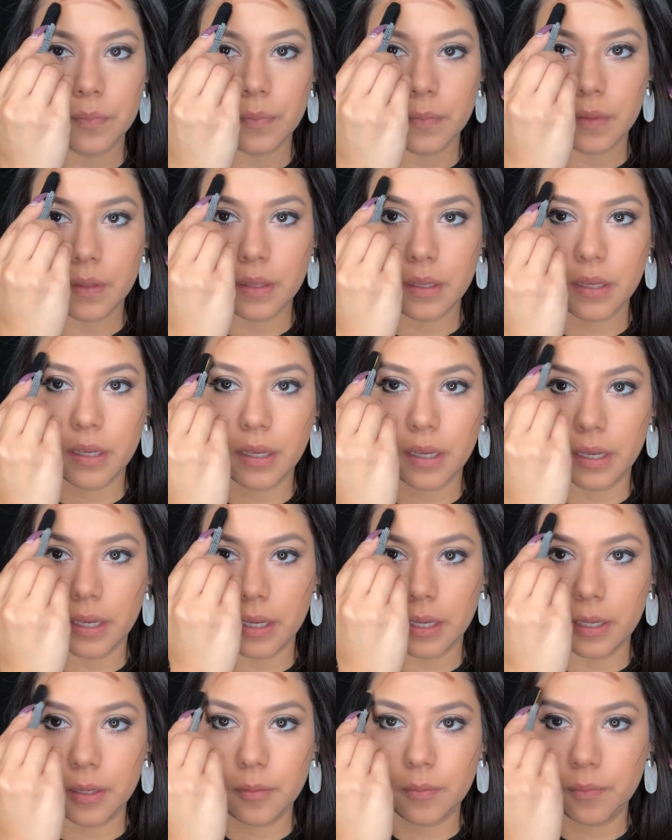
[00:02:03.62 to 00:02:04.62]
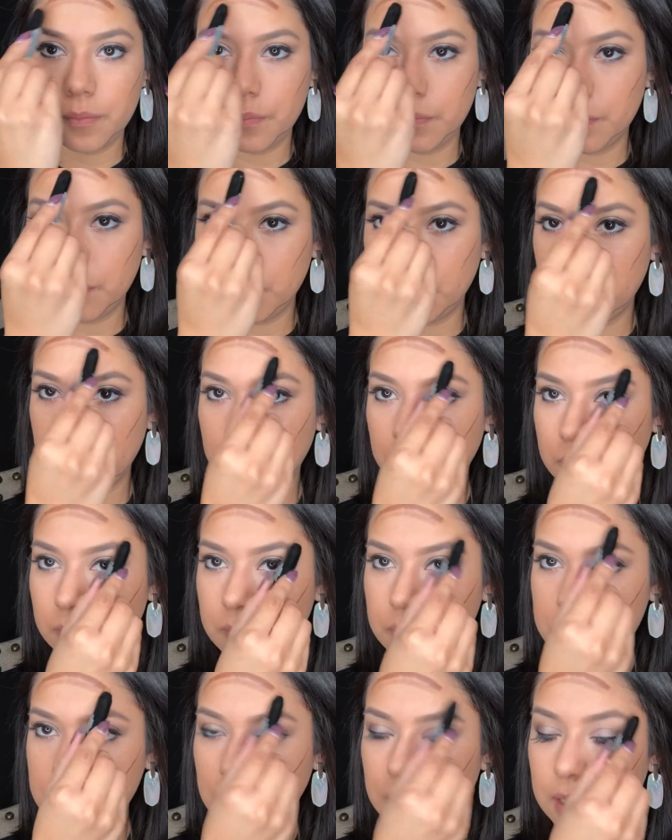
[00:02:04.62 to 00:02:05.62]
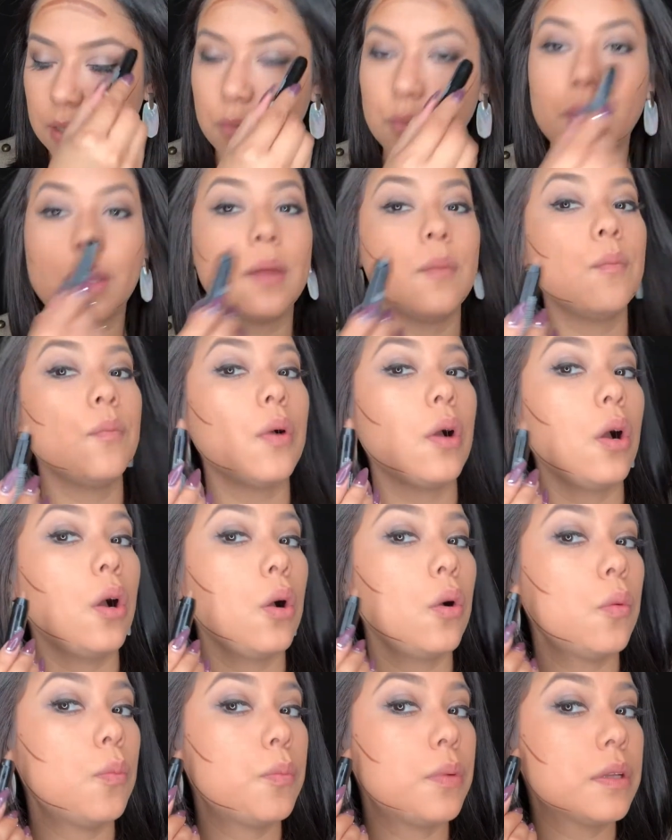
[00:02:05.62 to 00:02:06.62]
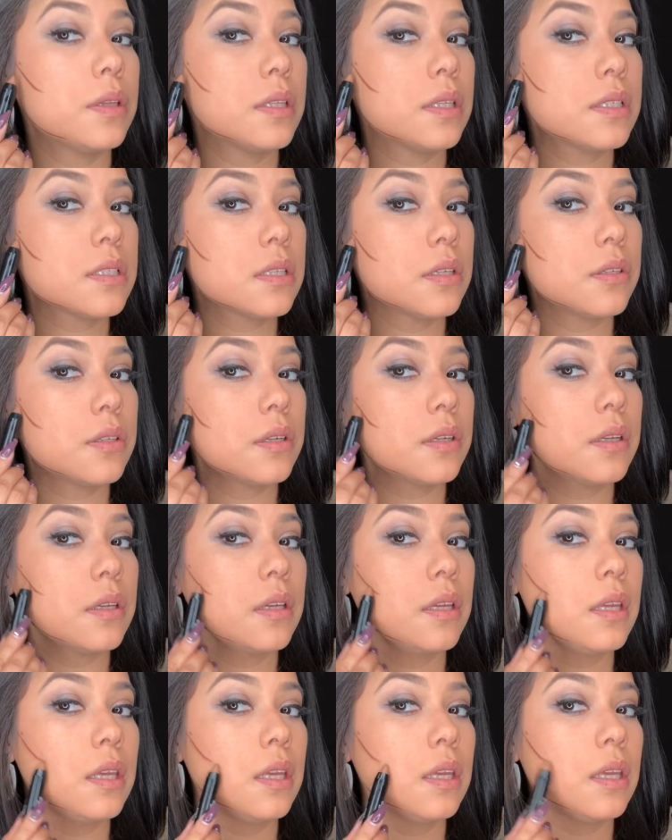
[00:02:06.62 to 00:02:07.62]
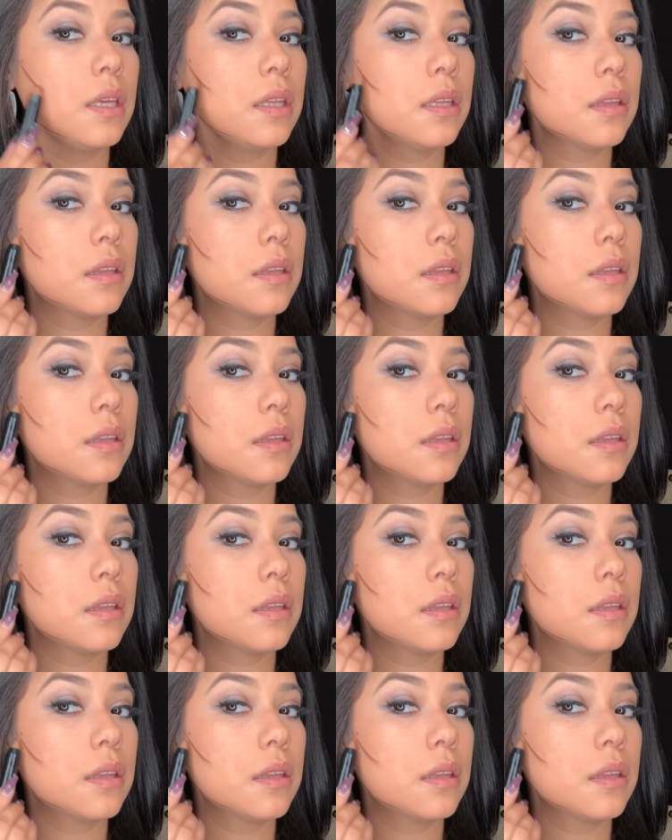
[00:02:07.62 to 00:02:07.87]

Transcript: Okay, it's like a rainbow. Put this underneath